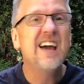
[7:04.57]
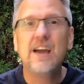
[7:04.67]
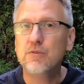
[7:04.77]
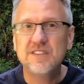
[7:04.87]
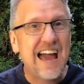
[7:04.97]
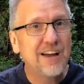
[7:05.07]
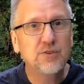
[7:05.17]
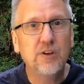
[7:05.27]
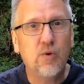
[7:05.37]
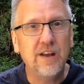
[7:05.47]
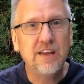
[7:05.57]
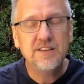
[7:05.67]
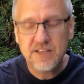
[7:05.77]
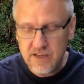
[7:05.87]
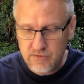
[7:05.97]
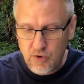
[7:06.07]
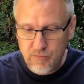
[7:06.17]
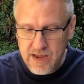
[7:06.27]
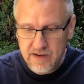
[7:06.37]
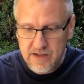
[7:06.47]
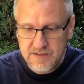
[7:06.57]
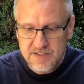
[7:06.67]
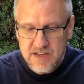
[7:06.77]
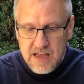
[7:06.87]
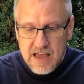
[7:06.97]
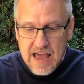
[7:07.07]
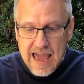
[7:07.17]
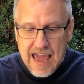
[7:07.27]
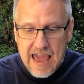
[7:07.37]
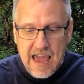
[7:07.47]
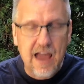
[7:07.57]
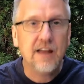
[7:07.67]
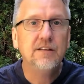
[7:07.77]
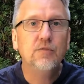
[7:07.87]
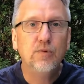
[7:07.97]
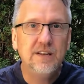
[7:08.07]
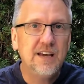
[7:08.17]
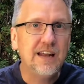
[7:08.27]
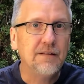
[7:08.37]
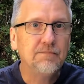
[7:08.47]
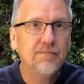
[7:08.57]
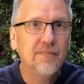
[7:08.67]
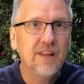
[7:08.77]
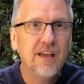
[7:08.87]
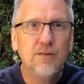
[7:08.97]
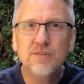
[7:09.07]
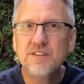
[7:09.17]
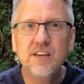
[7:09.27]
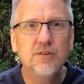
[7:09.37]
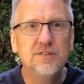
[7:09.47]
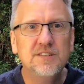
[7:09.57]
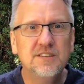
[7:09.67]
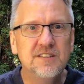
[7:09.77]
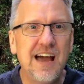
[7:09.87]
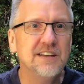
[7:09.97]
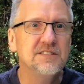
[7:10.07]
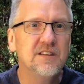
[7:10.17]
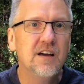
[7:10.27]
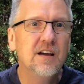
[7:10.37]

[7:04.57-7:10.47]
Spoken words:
It was actually quite easy and low maintenance, and we did it. And it was a huge success.